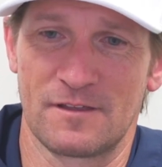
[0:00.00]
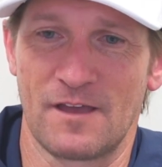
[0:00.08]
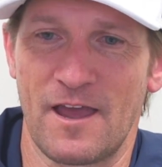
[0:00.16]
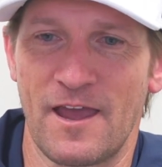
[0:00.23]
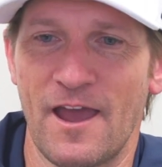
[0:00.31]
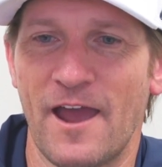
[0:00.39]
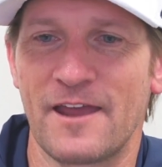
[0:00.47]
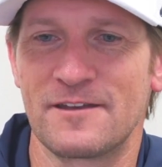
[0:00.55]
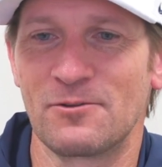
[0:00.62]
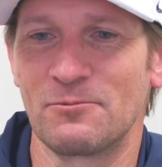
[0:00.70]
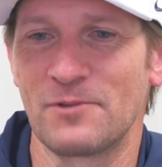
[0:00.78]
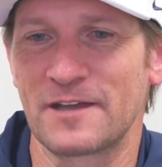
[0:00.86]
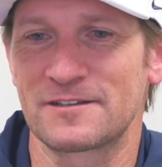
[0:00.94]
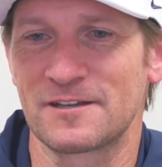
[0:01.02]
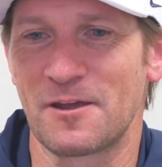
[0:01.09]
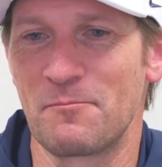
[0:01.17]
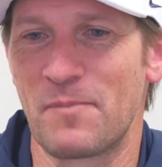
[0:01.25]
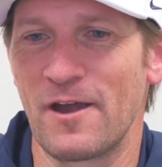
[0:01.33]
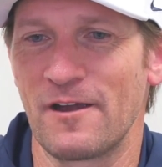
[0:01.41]
I, I don't like to
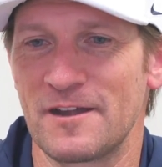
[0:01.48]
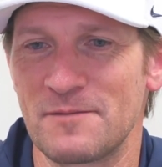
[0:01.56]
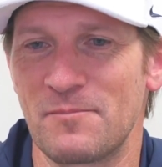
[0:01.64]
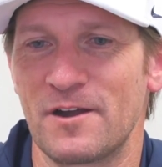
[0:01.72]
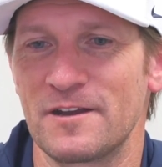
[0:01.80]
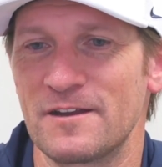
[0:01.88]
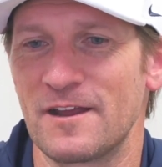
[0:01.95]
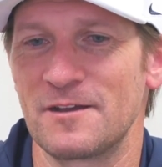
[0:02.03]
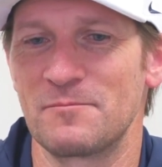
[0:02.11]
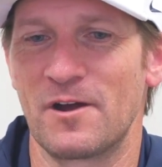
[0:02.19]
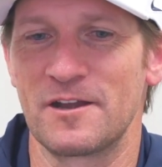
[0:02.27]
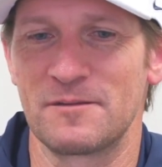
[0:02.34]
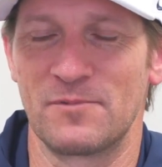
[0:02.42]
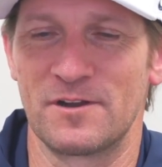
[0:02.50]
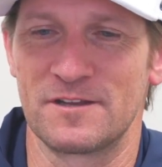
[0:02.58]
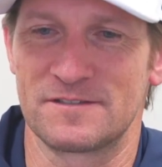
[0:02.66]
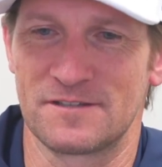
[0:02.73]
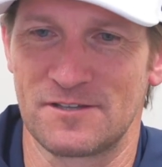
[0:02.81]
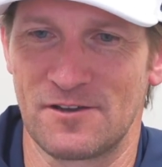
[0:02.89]
compare anybody to anybody but
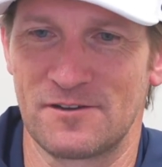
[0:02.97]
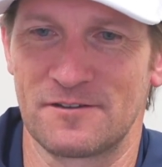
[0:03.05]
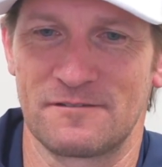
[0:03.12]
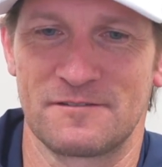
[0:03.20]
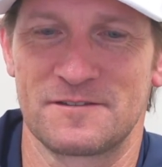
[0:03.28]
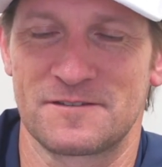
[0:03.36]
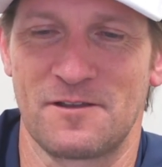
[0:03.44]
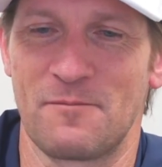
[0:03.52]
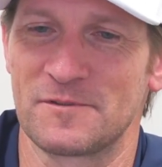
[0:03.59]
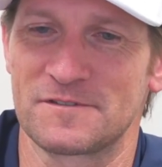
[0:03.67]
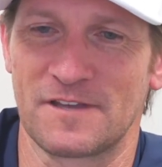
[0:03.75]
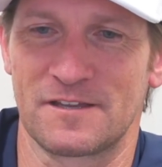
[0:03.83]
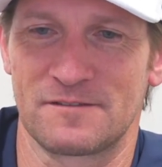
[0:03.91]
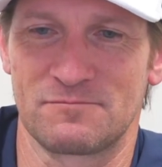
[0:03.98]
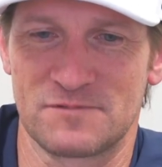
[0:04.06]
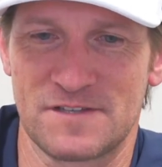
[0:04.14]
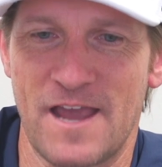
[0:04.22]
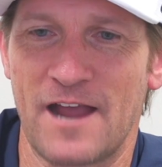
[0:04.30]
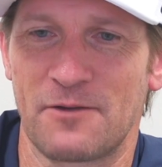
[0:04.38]
he's a young it's almost like
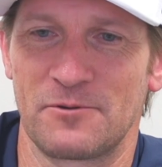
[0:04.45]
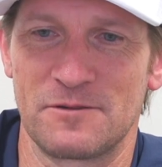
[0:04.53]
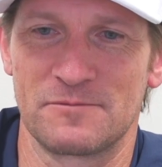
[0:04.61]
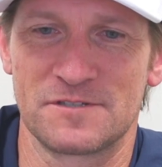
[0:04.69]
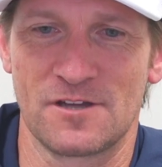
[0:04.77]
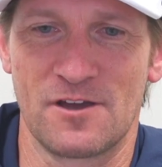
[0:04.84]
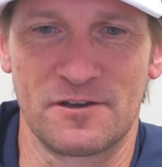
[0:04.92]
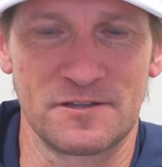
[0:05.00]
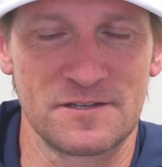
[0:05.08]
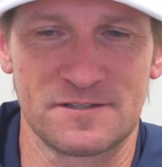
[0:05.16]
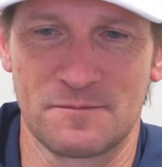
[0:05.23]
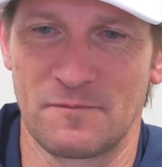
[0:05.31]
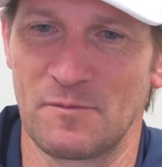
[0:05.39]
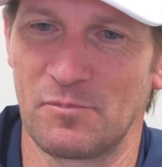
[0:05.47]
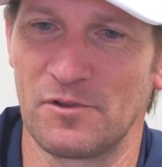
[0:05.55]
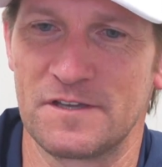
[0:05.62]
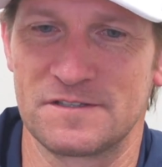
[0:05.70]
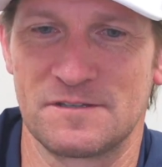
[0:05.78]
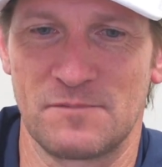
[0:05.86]
zach when he was young he's some of the
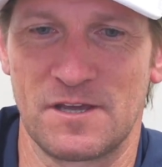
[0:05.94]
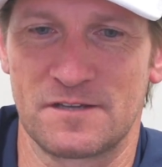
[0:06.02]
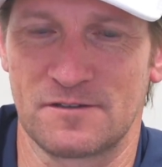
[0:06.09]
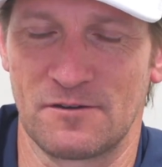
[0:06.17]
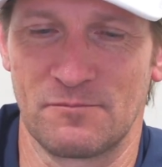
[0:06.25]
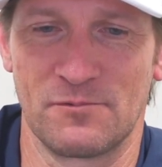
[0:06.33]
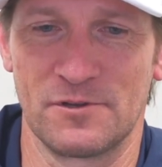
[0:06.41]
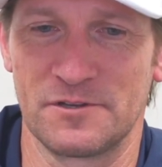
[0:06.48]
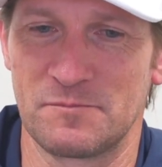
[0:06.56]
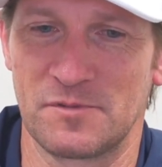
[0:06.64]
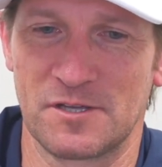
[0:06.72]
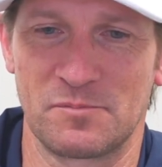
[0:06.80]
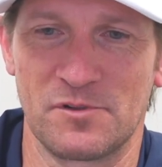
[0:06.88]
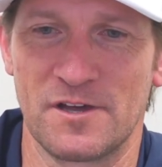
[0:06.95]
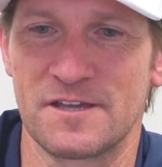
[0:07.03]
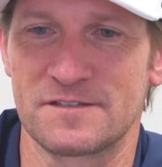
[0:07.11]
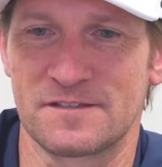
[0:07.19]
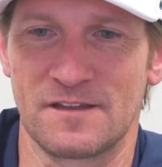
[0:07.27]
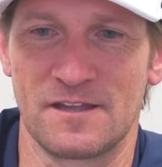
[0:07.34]
plays he makes are really big
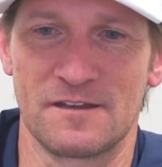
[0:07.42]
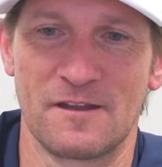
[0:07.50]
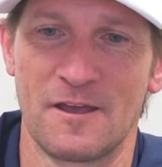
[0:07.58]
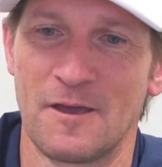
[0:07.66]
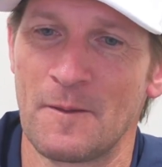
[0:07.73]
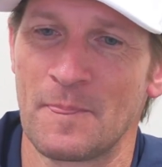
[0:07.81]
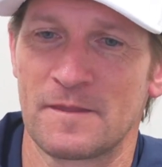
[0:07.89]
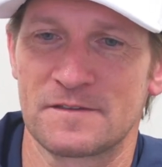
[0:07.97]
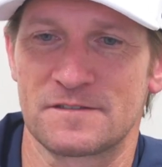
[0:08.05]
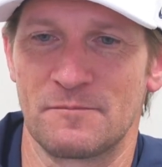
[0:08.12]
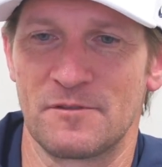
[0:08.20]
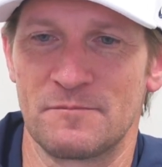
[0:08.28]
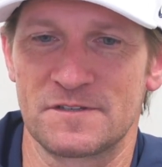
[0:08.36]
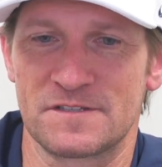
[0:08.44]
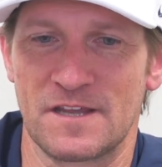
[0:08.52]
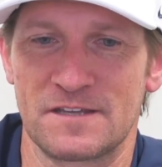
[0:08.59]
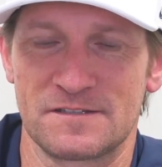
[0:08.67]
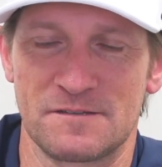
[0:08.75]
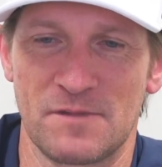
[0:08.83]
plays and then some of the
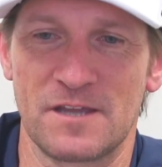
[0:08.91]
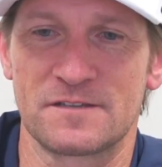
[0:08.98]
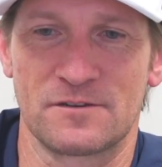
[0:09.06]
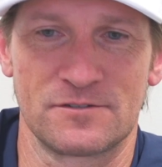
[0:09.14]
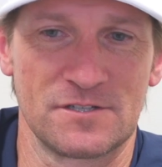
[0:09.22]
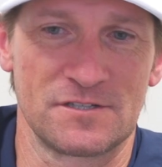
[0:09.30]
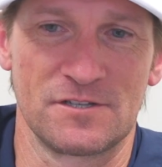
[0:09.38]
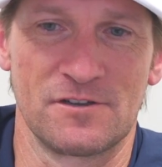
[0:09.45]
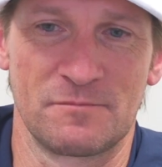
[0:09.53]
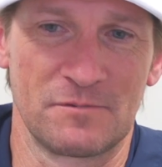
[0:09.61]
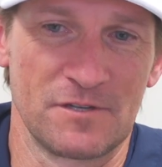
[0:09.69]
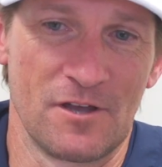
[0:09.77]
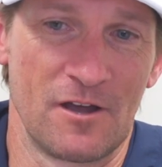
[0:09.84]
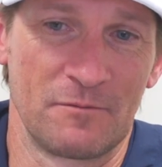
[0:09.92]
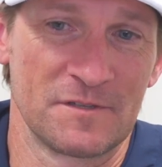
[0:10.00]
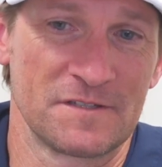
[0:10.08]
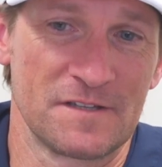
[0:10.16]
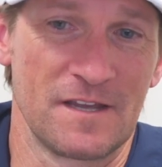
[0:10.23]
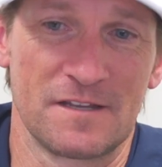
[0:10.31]
mistakes he makes are just young young
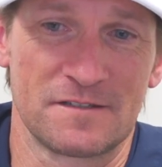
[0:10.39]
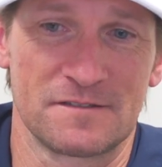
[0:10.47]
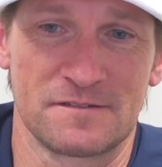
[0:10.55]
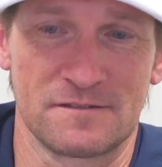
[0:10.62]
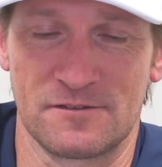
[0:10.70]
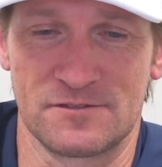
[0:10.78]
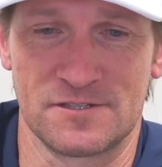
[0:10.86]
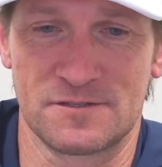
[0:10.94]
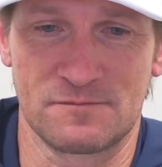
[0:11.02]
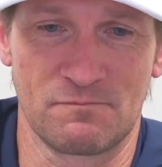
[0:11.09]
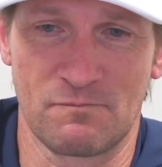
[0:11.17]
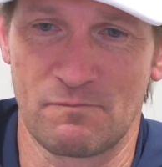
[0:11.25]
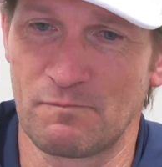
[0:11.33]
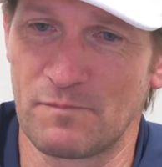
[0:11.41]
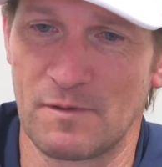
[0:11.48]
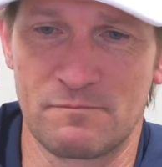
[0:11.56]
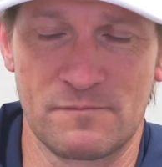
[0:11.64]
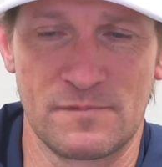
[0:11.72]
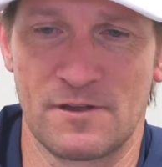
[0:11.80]
mistakes they're just
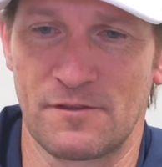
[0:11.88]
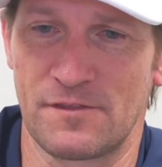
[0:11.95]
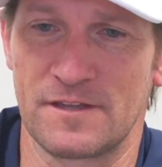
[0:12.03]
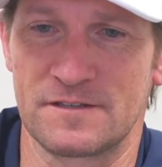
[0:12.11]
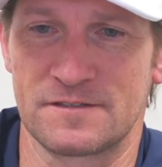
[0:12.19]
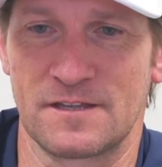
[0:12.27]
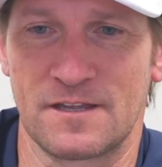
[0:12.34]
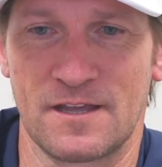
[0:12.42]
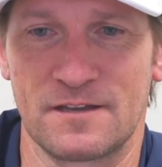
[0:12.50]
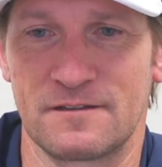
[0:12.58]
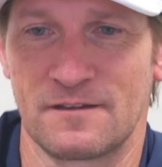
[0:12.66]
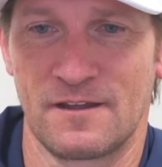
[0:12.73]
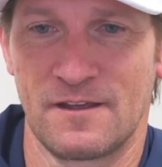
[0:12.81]
they're things that get